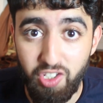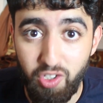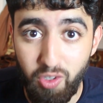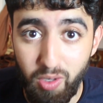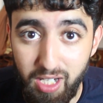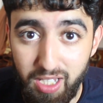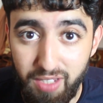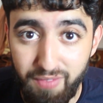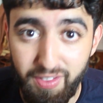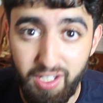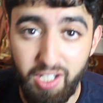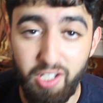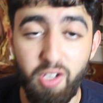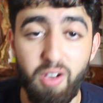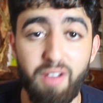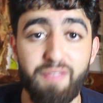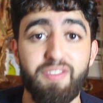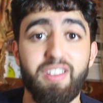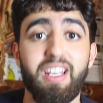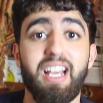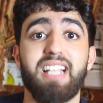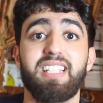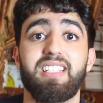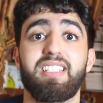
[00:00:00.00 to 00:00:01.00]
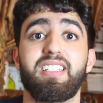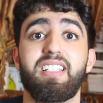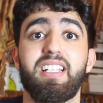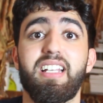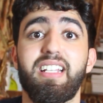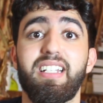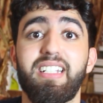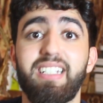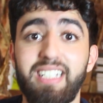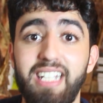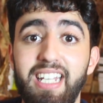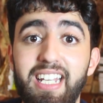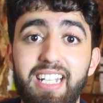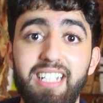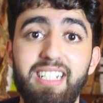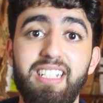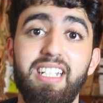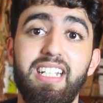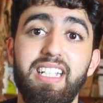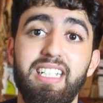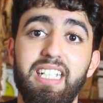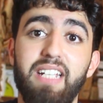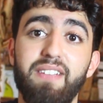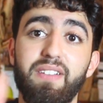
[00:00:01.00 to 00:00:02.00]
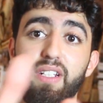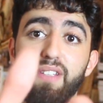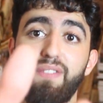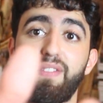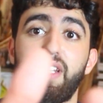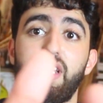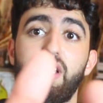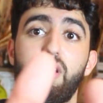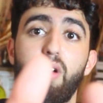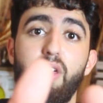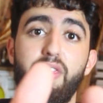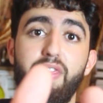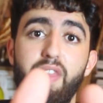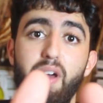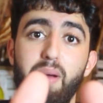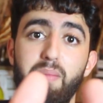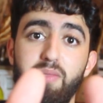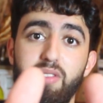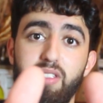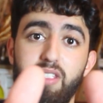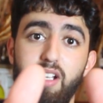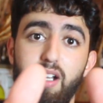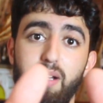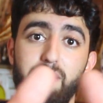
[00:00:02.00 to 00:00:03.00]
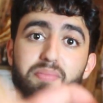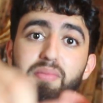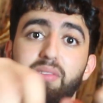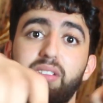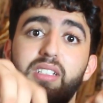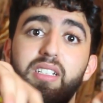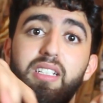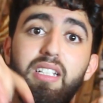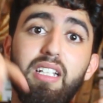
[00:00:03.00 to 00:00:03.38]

enjoyed this video. If you guys did, give this video a thumbs up.